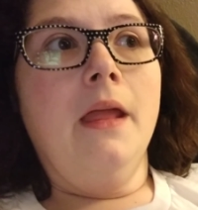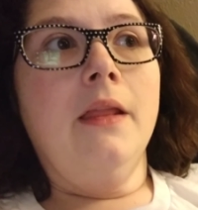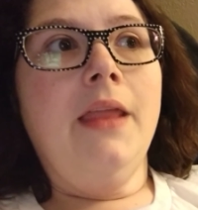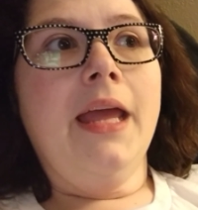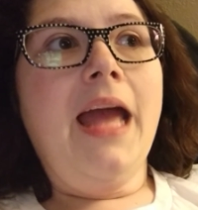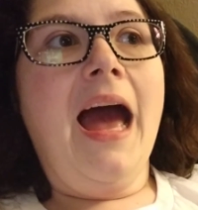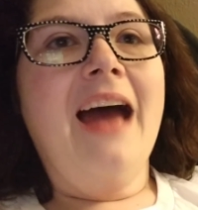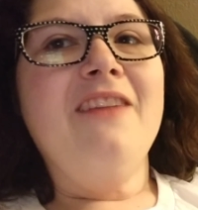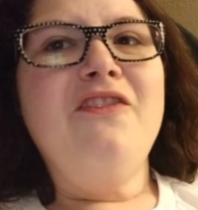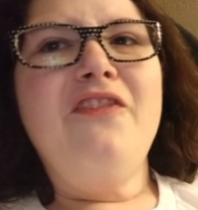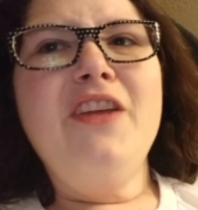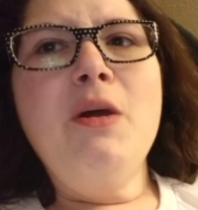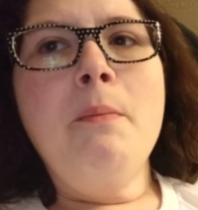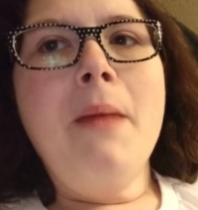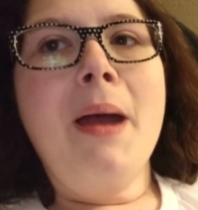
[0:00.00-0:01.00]
Like, I
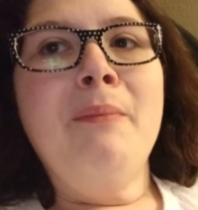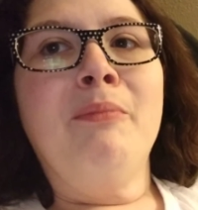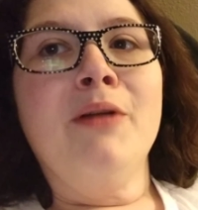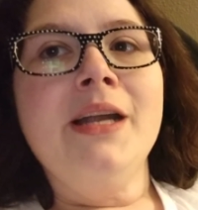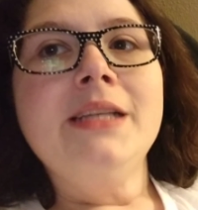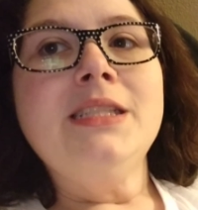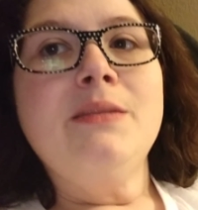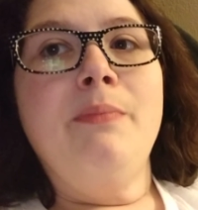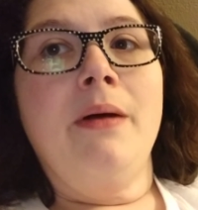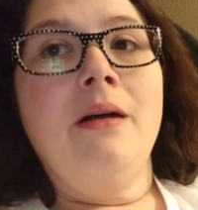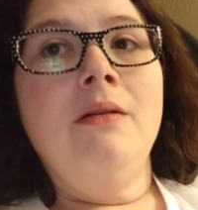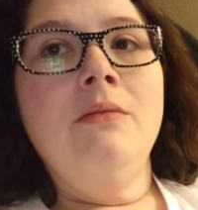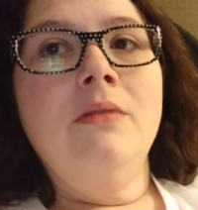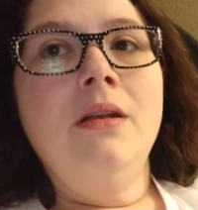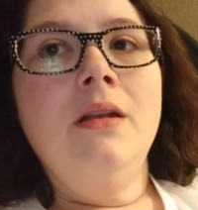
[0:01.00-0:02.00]
feel my
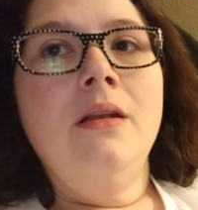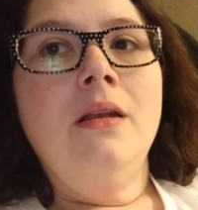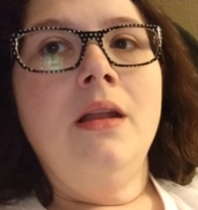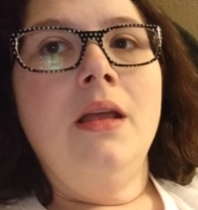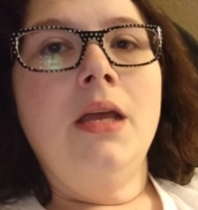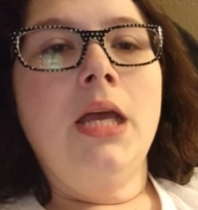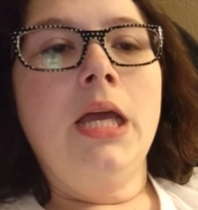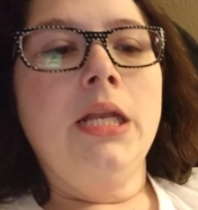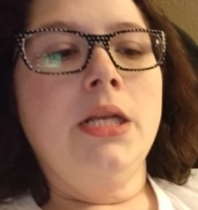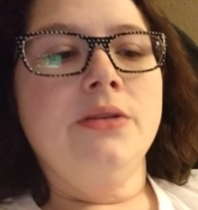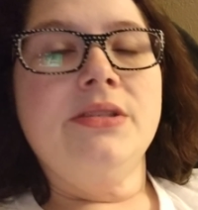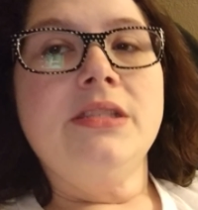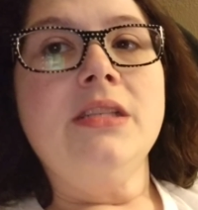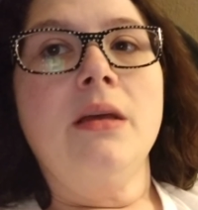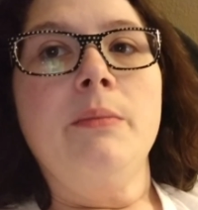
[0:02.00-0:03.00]
breastbone and no
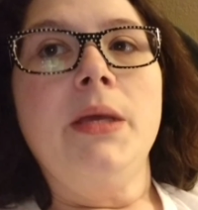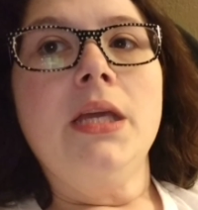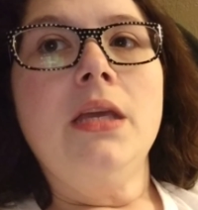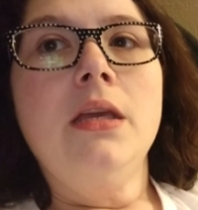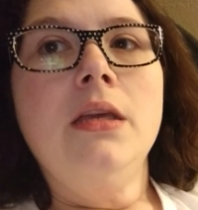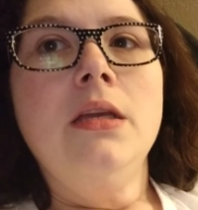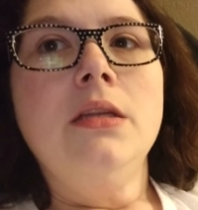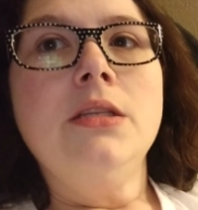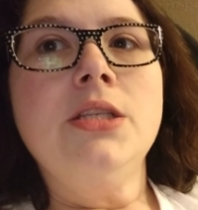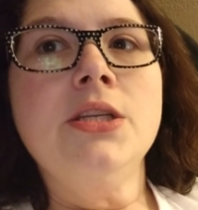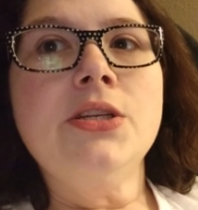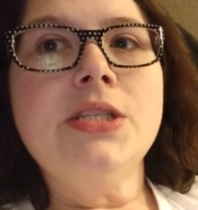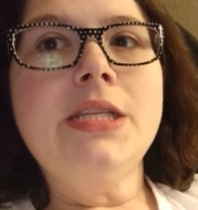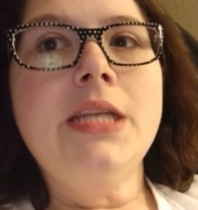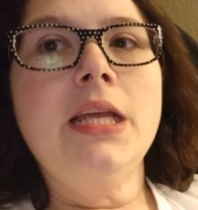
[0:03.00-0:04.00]
stomach. Do you
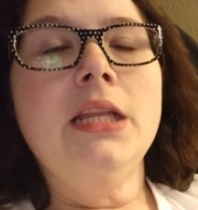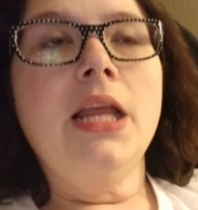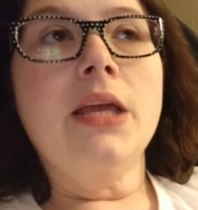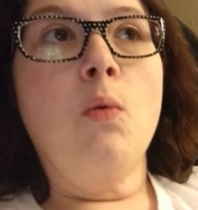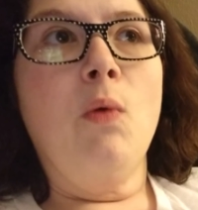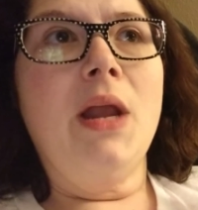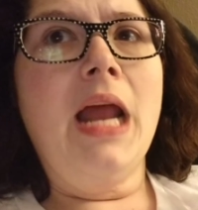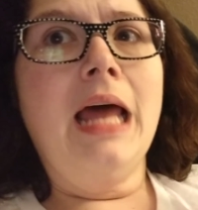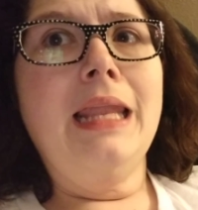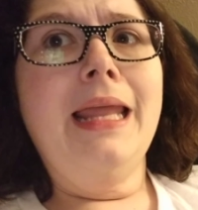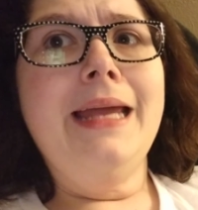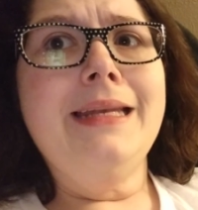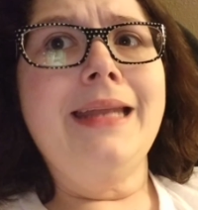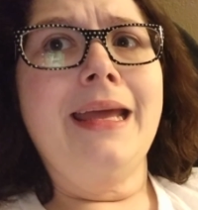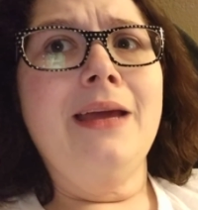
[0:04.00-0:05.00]
understand? Like, when I
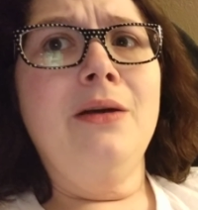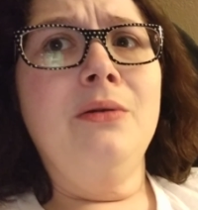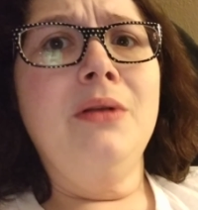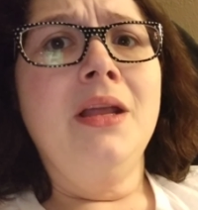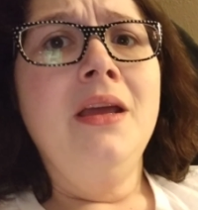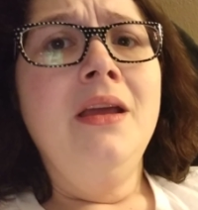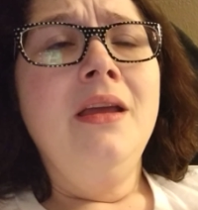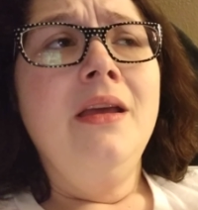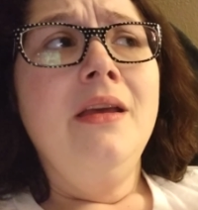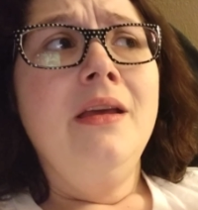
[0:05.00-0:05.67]
lay down,